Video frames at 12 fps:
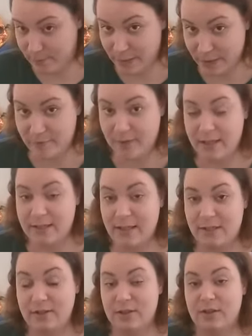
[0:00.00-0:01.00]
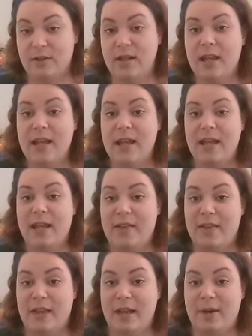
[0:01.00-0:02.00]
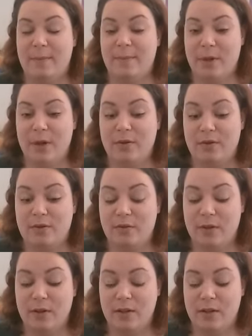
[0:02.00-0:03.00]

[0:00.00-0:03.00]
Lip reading: butterfly tattoo, and they are both